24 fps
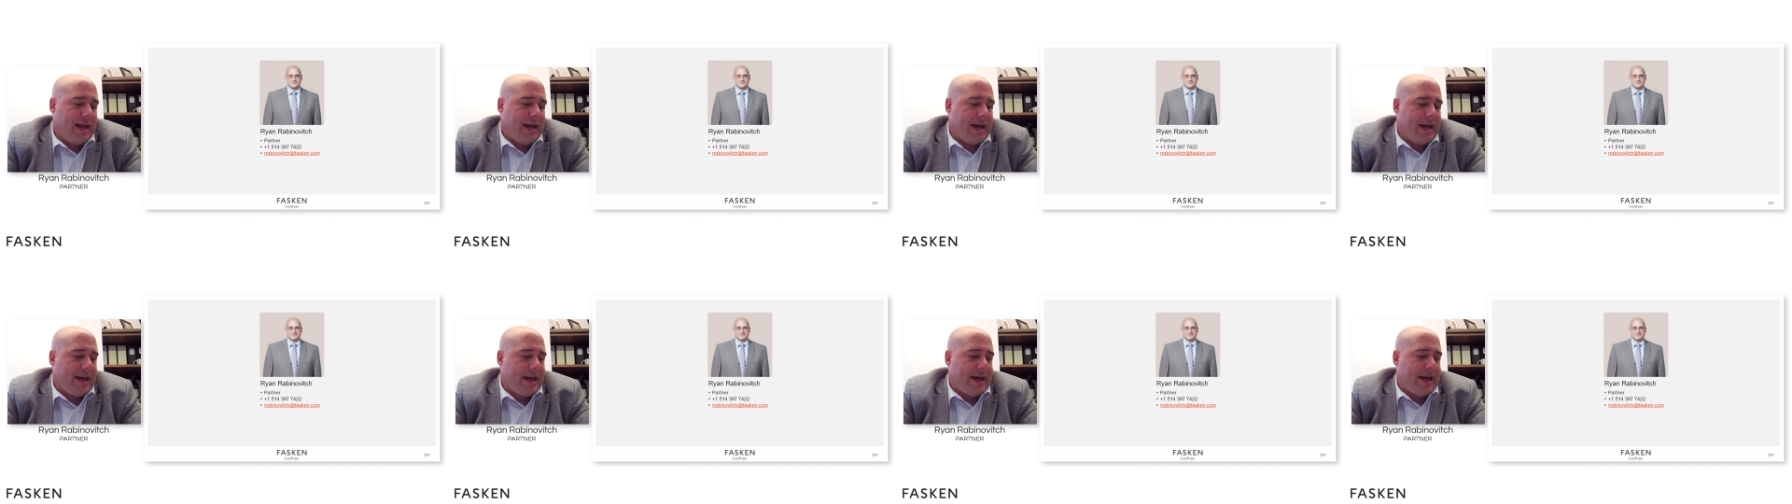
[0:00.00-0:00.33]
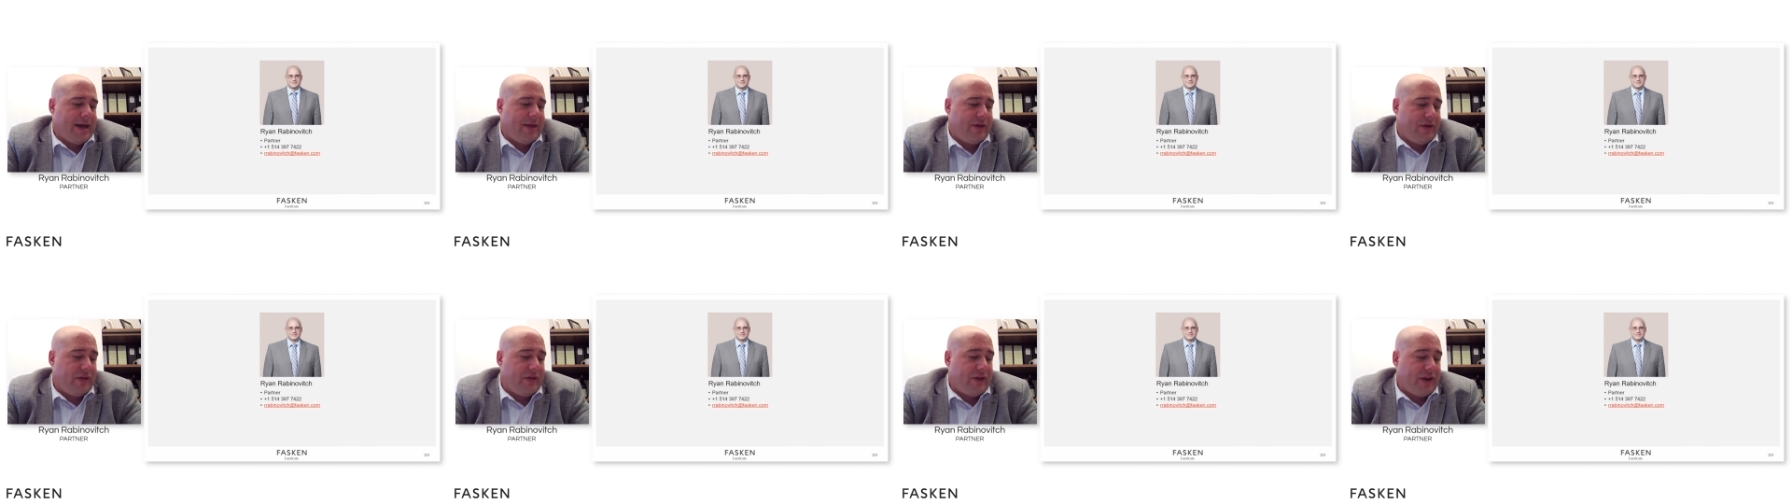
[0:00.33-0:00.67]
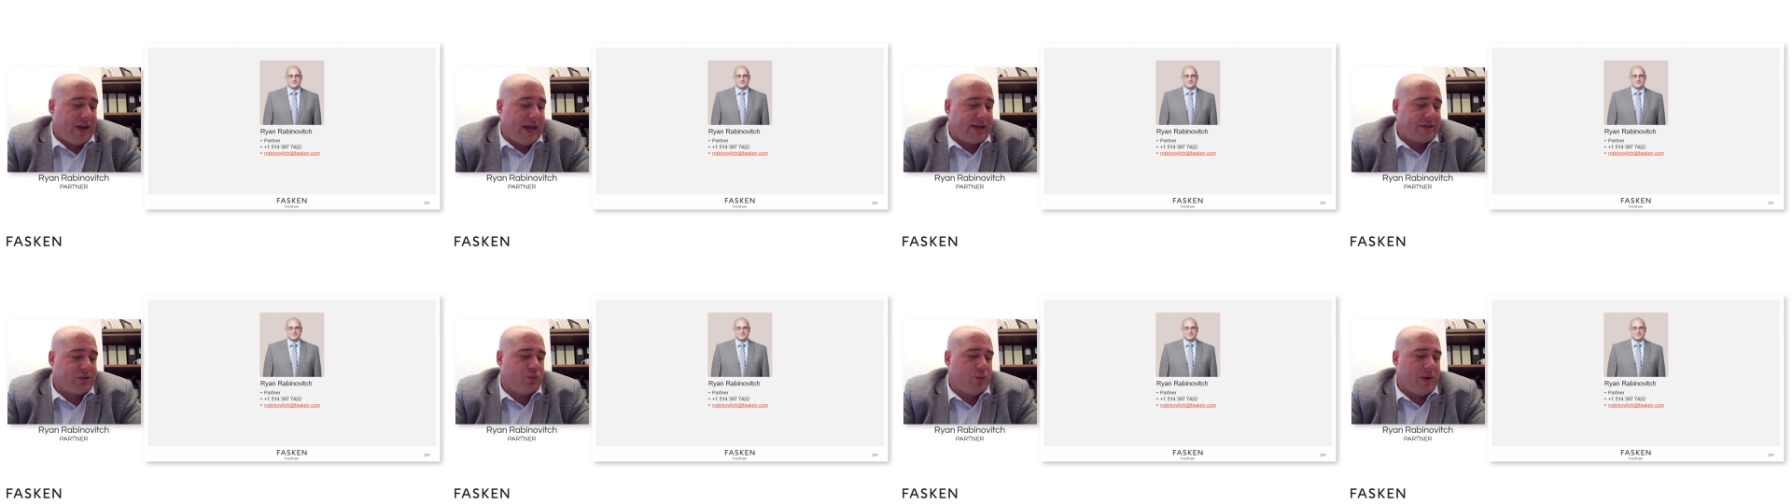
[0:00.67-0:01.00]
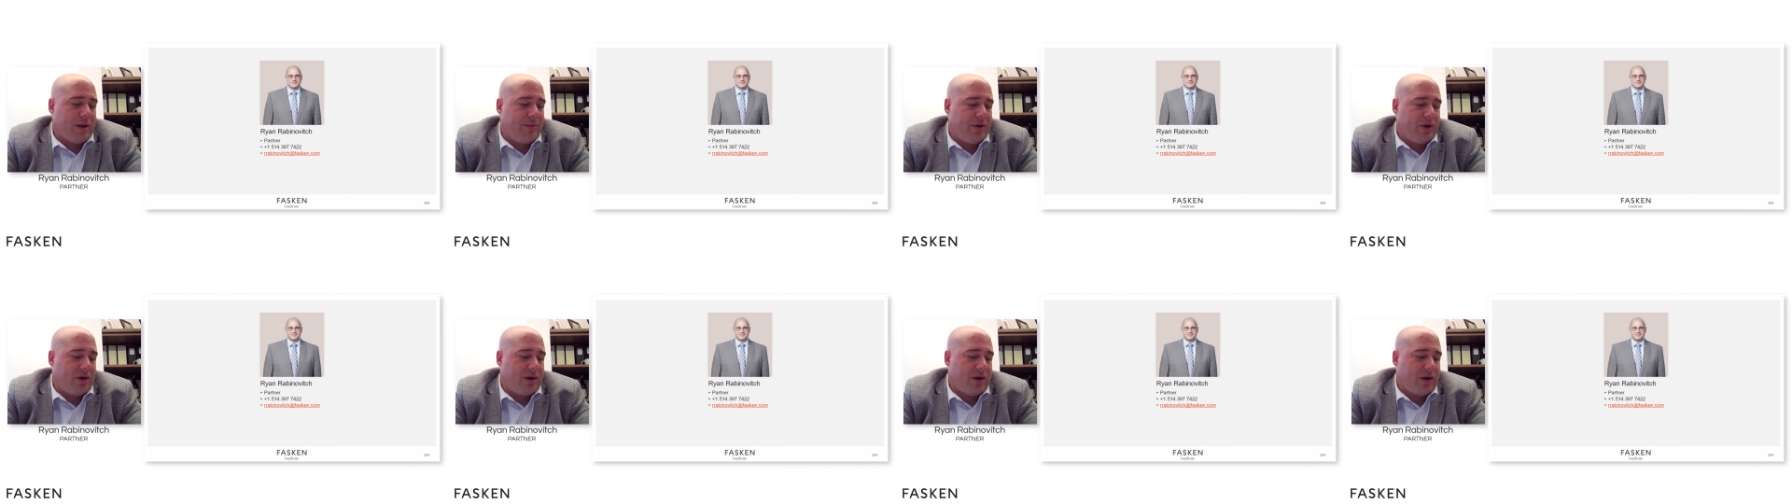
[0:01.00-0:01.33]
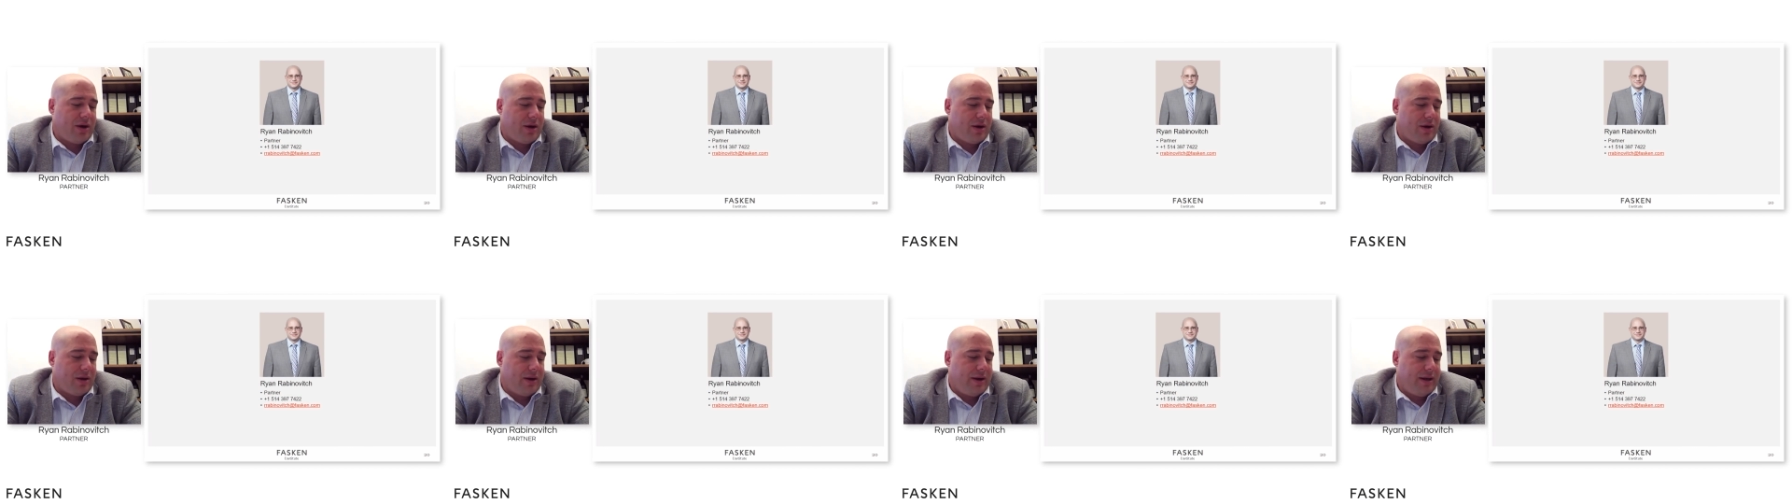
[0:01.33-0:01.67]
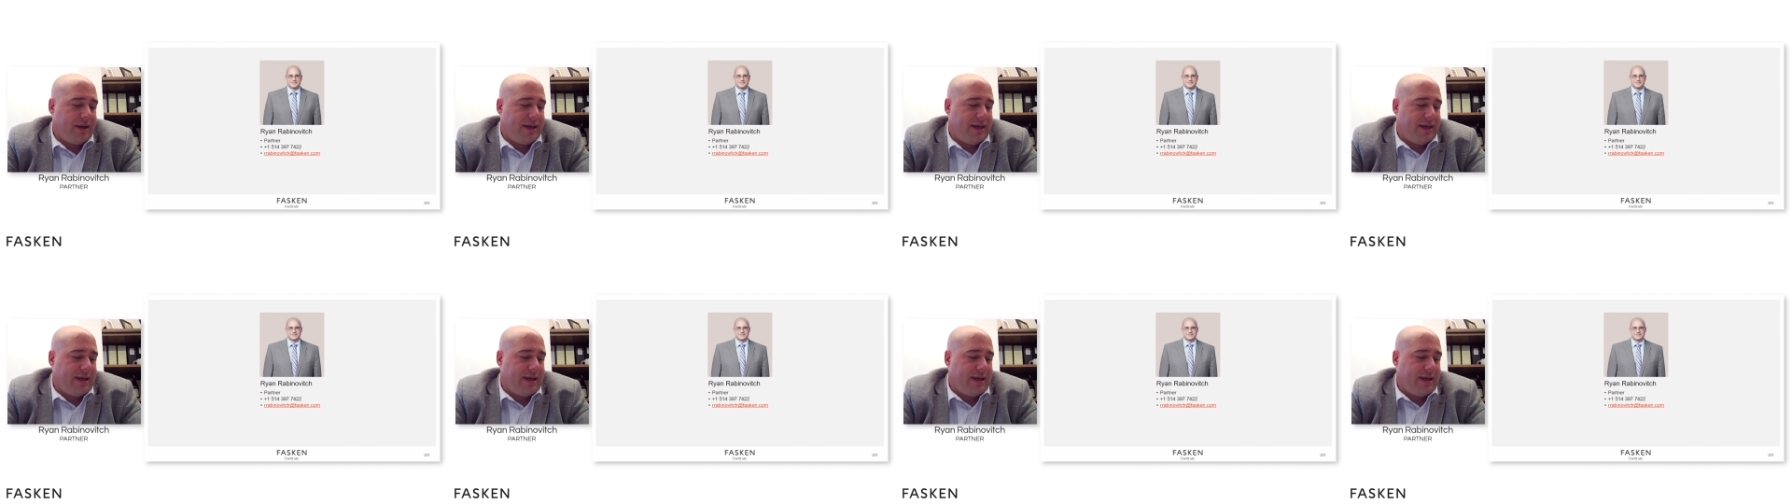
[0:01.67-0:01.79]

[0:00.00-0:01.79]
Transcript: And then the next webinar